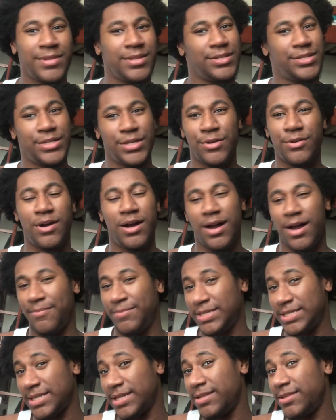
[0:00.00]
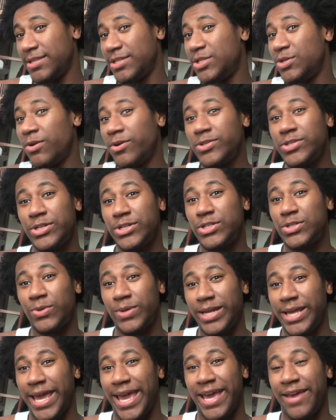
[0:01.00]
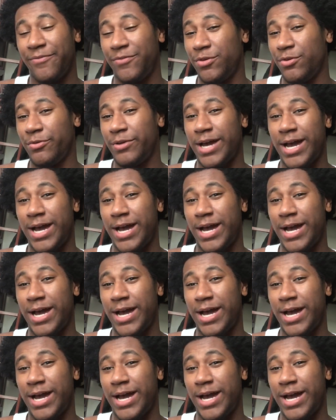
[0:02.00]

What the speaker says: So I'm just letting the 228 of you